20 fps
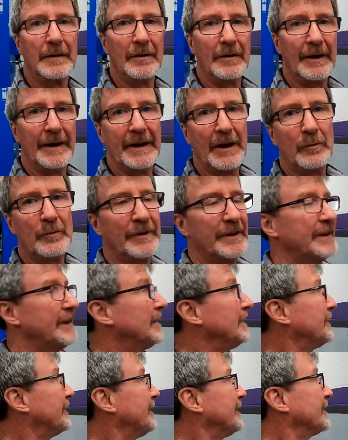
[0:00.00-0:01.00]
All right. I want
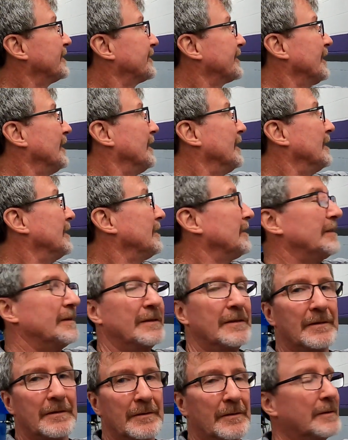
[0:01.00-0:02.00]
to get this uh,
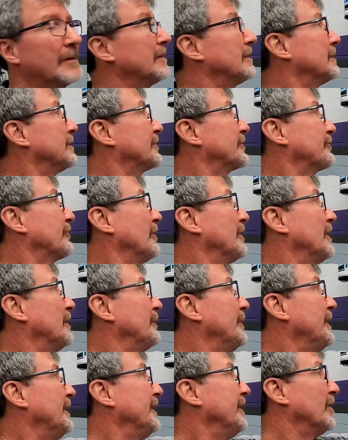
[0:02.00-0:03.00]
start
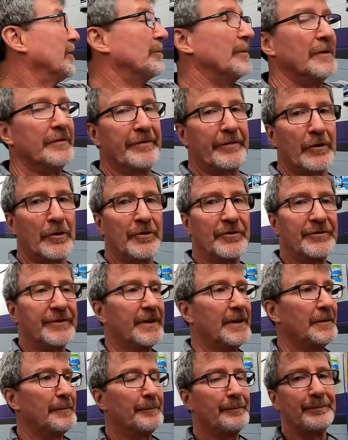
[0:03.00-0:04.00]
up in here. But
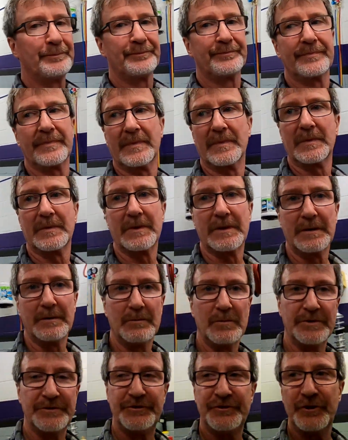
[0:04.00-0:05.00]
first,
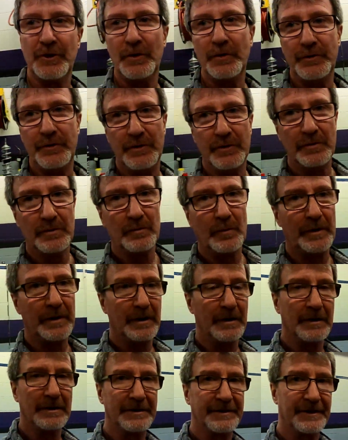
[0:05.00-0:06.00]
I'm going to show you what
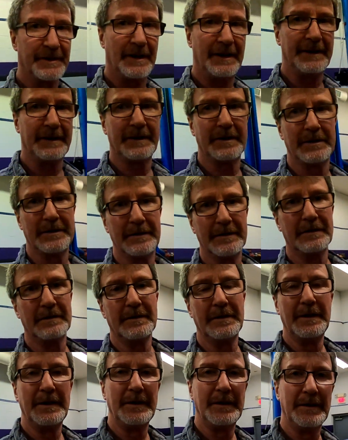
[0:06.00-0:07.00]
it looks like
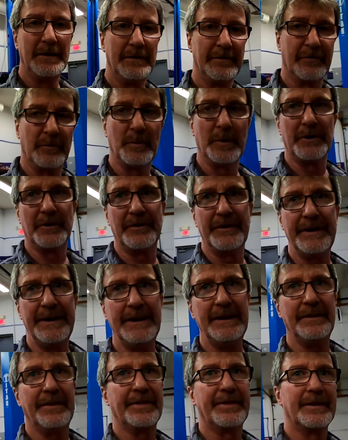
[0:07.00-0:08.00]
from
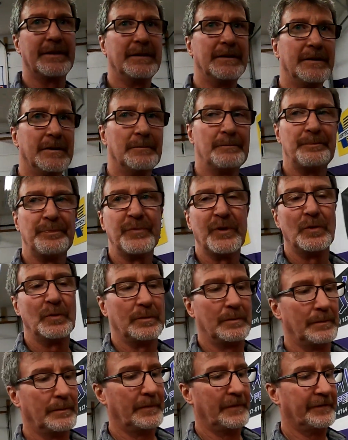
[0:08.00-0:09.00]
underneath
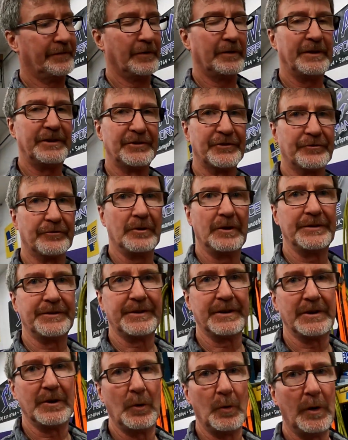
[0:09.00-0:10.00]
for the
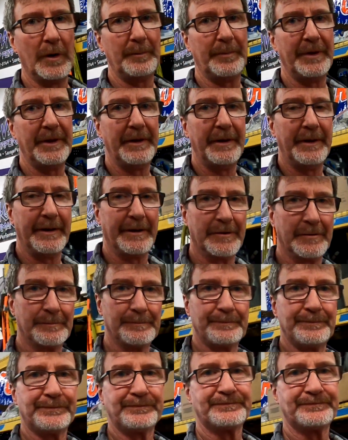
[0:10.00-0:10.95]
strut to go up in there.